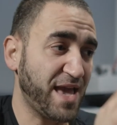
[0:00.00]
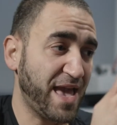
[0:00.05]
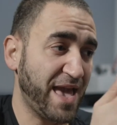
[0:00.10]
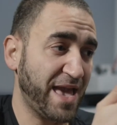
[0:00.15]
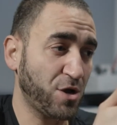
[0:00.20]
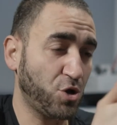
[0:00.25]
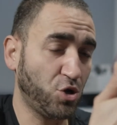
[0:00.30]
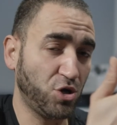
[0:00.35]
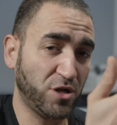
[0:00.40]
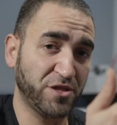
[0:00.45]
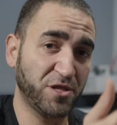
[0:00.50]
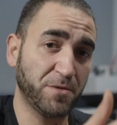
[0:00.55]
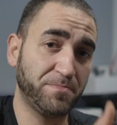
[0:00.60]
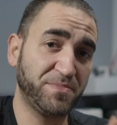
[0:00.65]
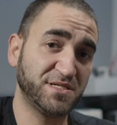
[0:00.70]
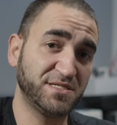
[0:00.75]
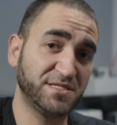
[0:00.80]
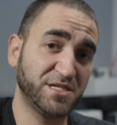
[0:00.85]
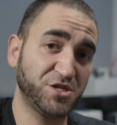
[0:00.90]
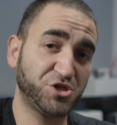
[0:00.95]
angle and the
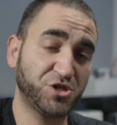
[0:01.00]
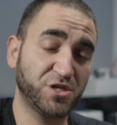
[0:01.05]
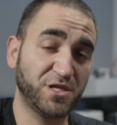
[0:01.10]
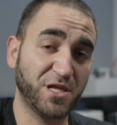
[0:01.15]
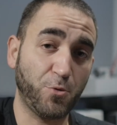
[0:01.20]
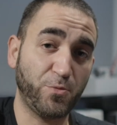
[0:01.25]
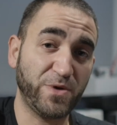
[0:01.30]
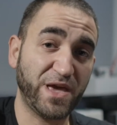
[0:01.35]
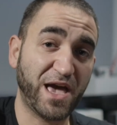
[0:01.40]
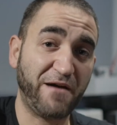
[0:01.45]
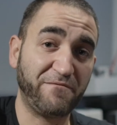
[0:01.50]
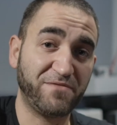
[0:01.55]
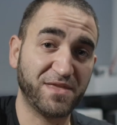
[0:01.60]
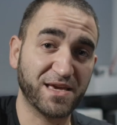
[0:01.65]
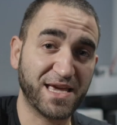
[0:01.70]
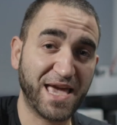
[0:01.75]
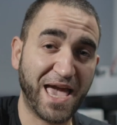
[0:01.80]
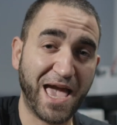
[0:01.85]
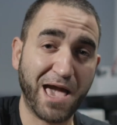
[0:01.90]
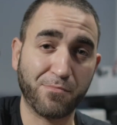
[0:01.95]
position that we have the
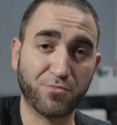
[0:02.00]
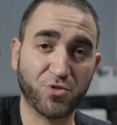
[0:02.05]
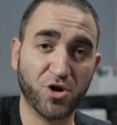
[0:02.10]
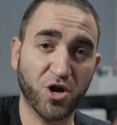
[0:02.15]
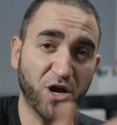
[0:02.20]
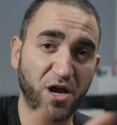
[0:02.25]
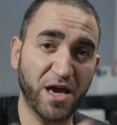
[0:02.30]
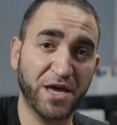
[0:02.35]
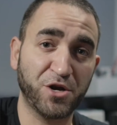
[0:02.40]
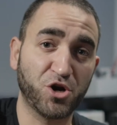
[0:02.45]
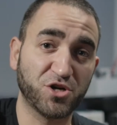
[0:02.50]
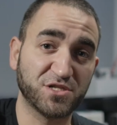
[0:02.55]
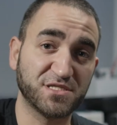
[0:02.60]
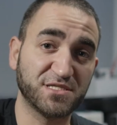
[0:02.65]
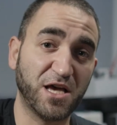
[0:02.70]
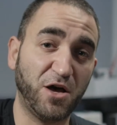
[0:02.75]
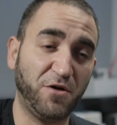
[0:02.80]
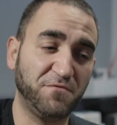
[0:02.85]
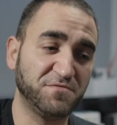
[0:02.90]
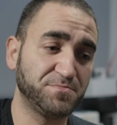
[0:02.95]
camera and
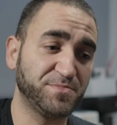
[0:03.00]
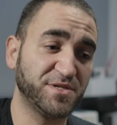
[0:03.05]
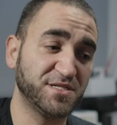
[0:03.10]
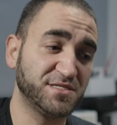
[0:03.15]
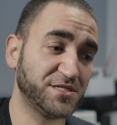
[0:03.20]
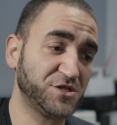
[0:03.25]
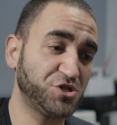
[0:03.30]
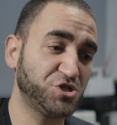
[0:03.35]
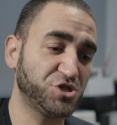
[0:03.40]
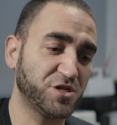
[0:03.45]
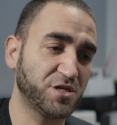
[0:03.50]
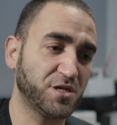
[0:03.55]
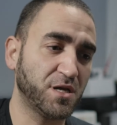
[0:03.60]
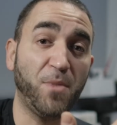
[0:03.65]
ourselves positioned.